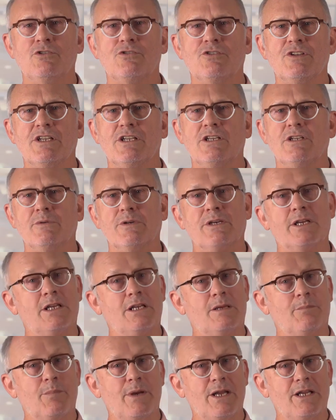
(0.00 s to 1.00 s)
you think you are
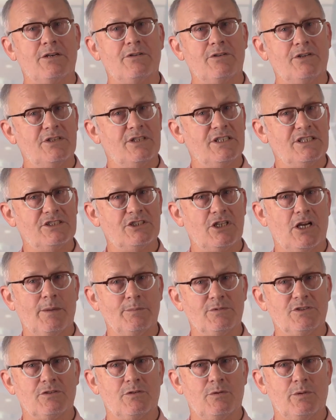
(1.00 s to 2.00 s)
getting better at these
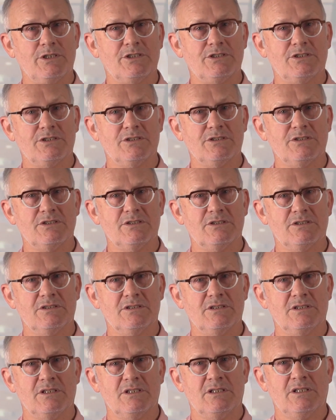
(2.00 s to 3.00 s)
types of questions,
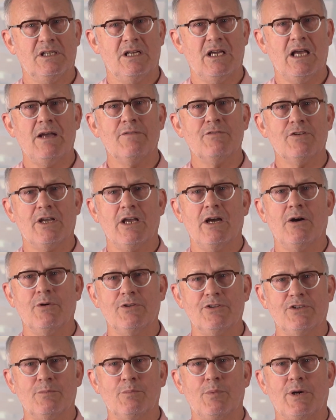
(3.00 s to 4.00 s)
have a go
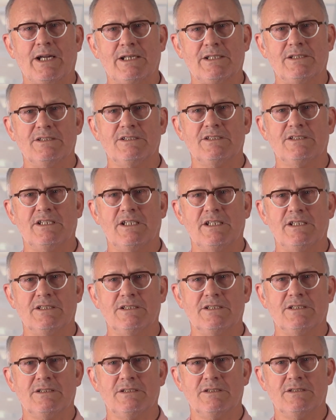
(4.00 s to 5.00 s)
at the practice
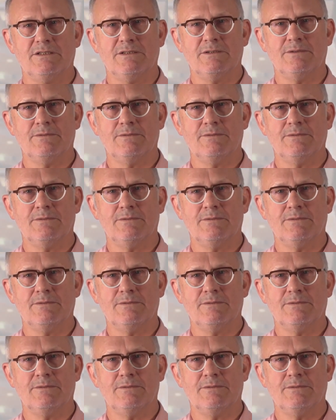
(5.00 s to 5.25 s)
tests.